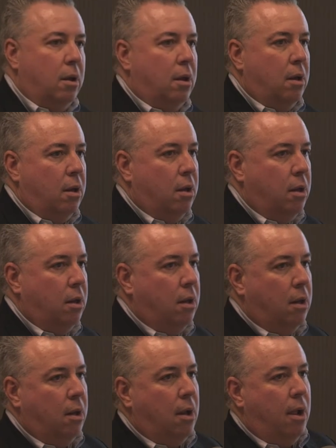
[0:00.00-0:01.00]
couldn't be
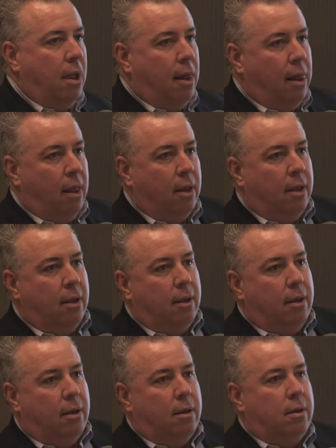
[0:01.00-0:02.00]
dipeptide there's only
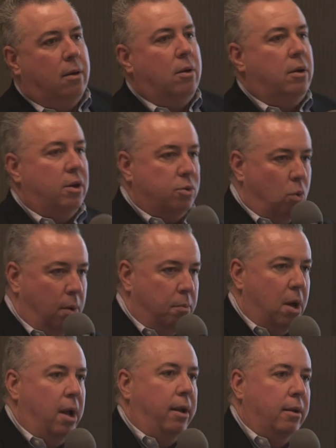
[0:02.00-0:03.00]
one bond. There's one
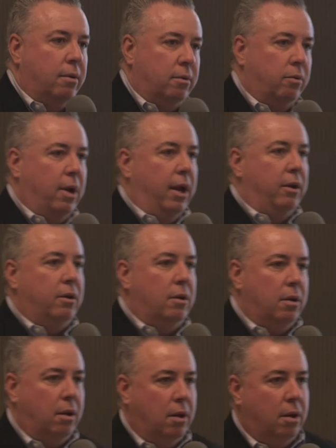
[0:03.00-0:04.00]
bond, right.
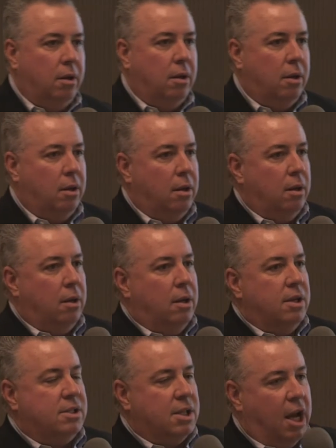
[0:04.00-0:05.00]

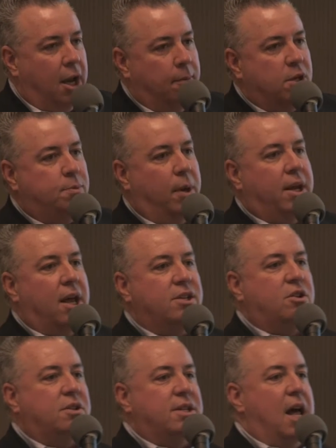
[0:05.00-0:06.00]
Selenium is because
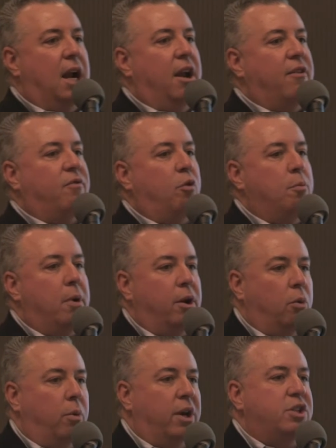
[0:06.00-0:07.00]
there's not enough room on
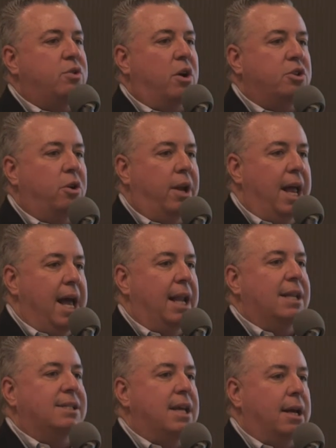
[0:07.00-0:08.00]
the ring structure to add
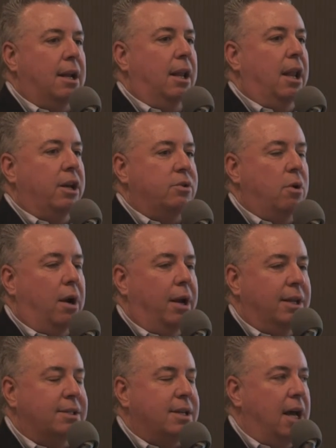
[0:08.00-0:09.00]
a second electron.
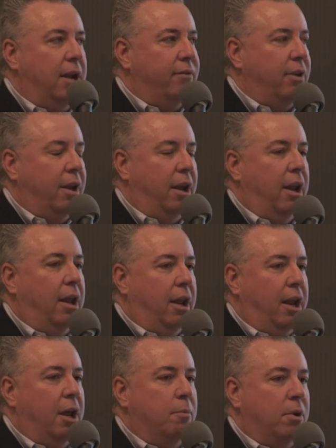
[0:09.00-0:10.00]
It's kind of an
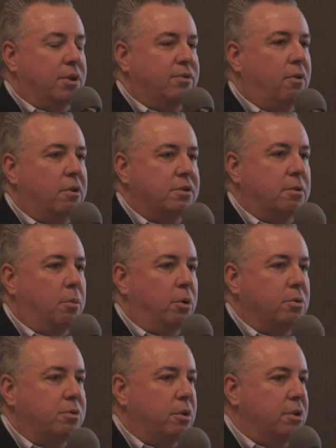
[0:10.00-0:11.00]
enigma as far as the
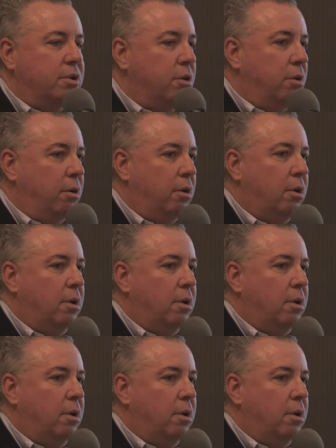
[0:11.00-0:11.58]
minerals are concerned.